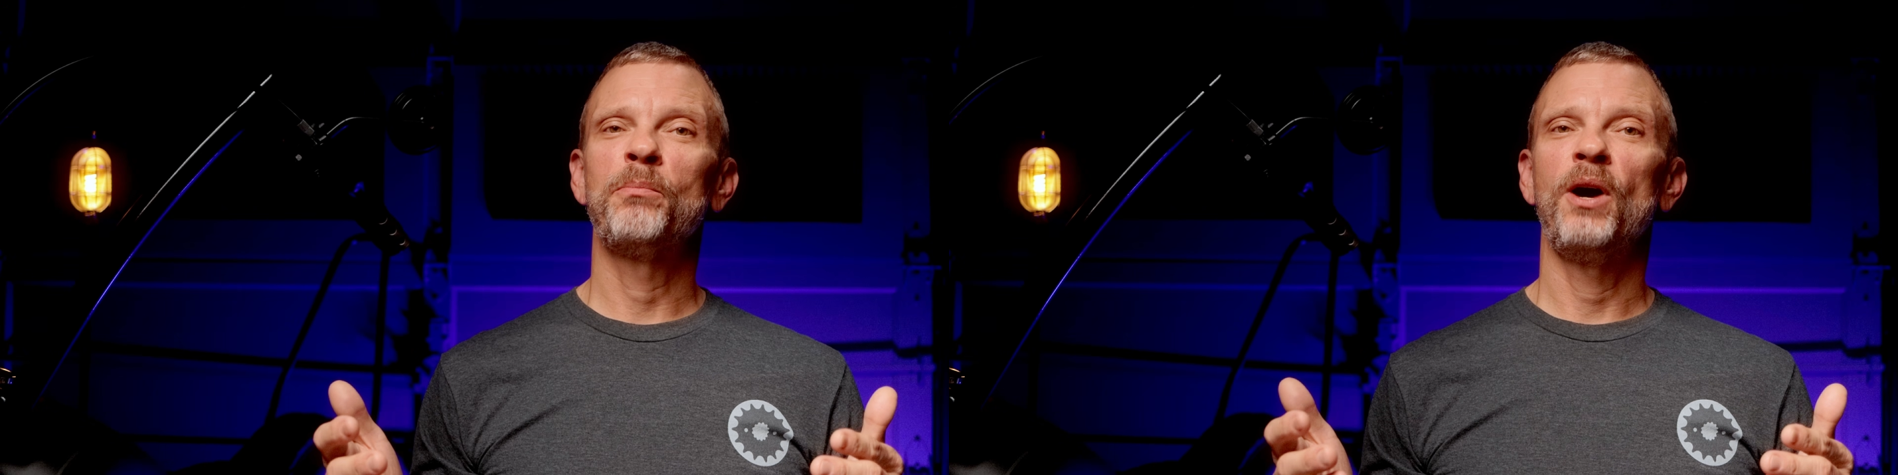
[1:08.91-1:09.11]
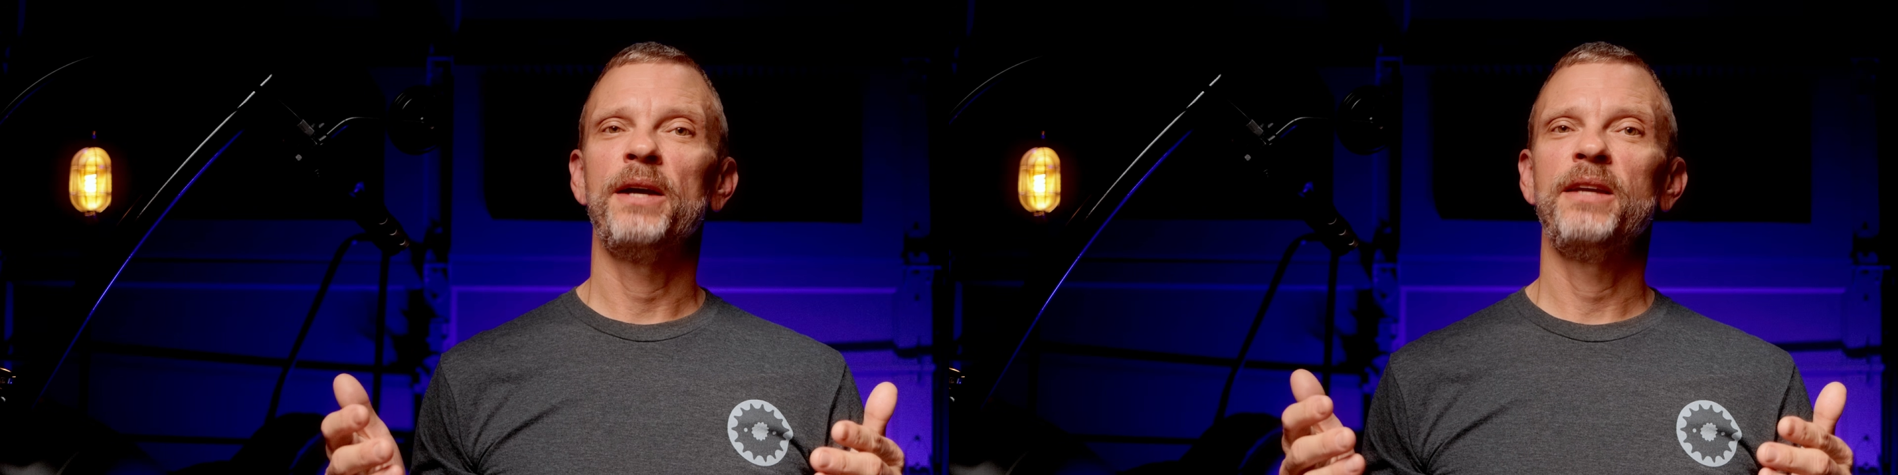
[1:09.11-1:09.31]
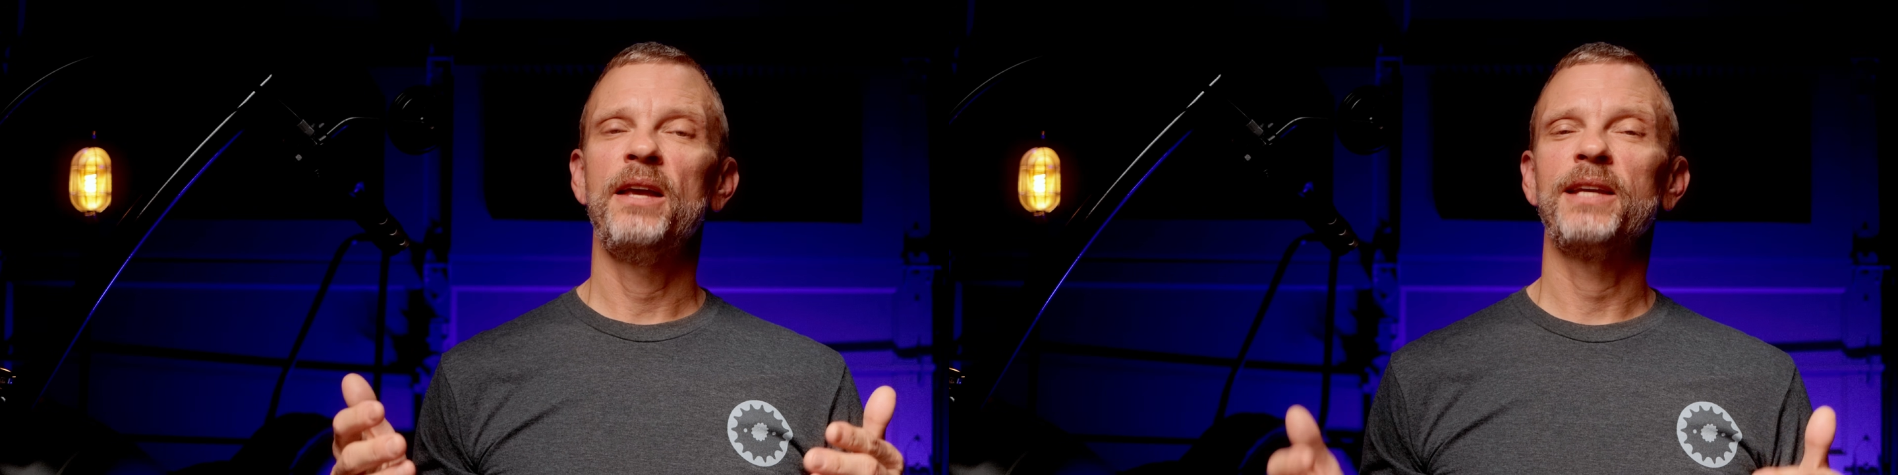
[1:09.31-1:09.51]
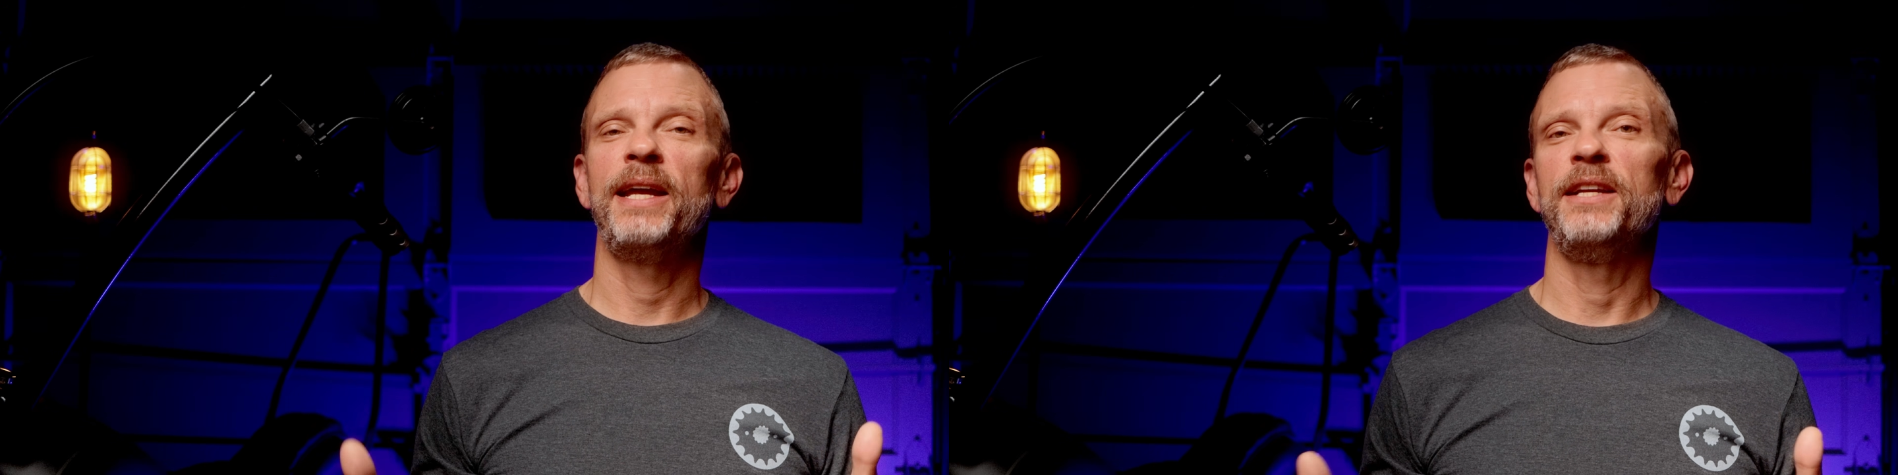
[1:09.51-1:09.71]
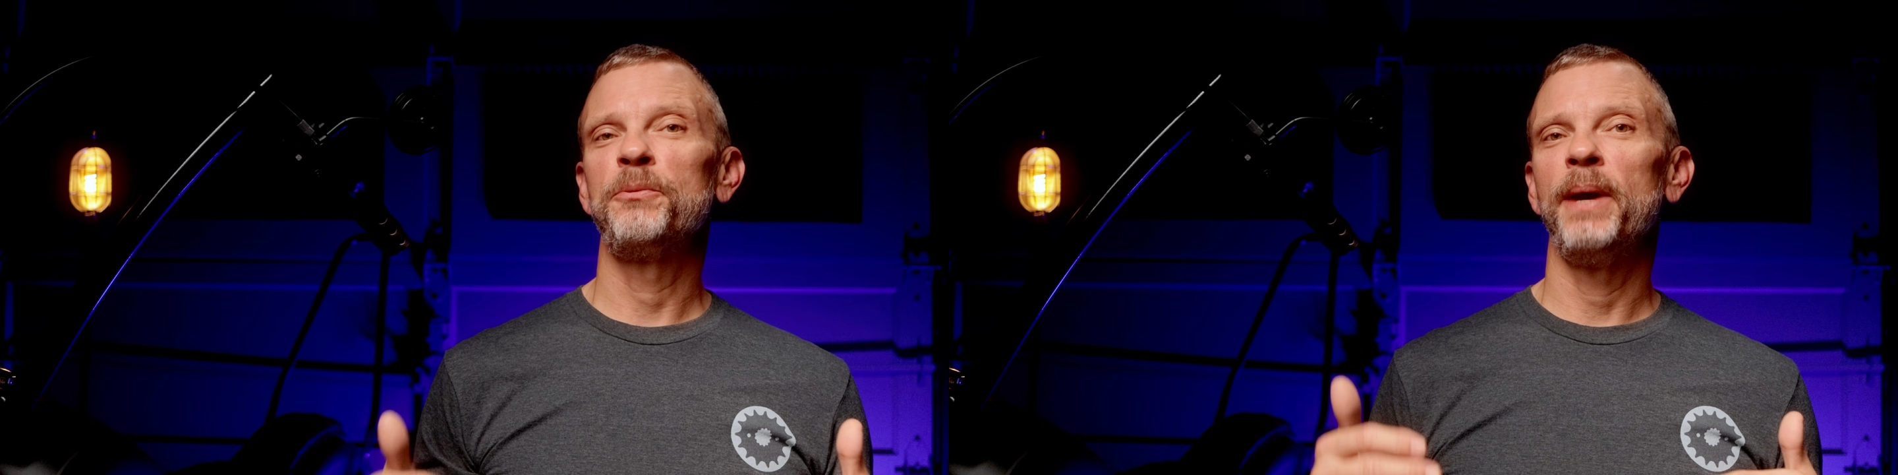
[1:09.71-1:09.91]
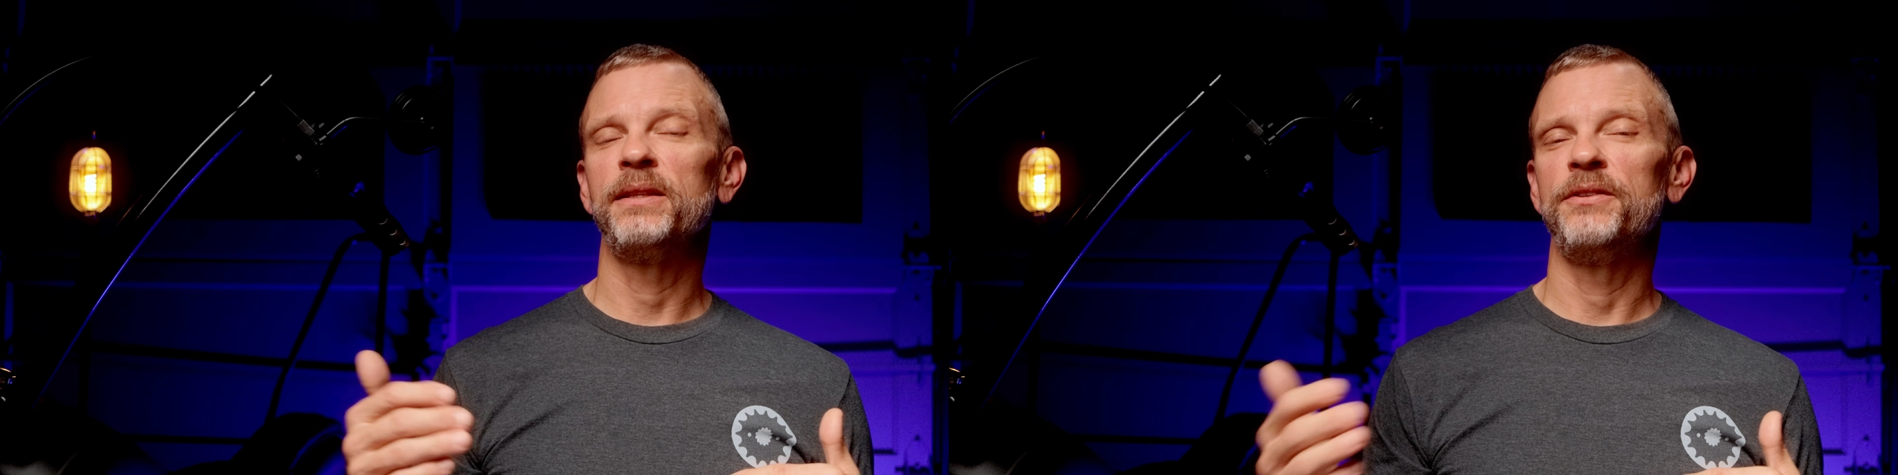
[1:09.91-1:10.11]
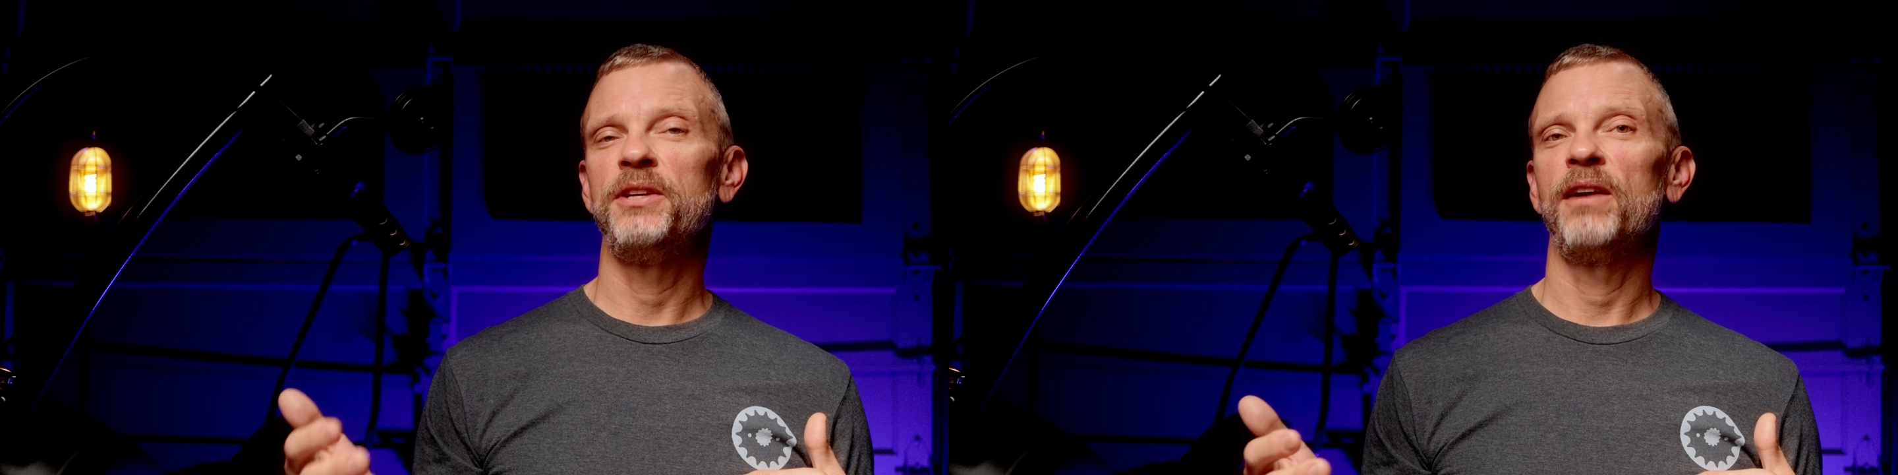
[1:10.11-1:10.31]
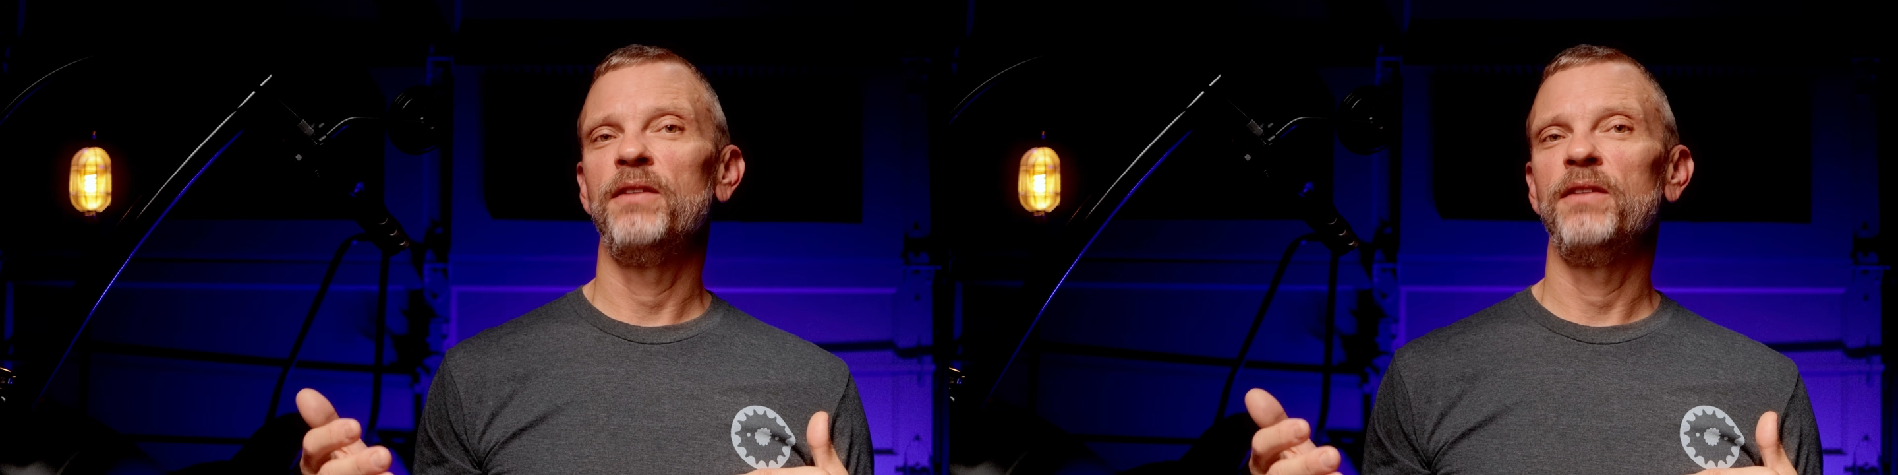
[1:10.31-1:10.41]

process, I'd inspect the check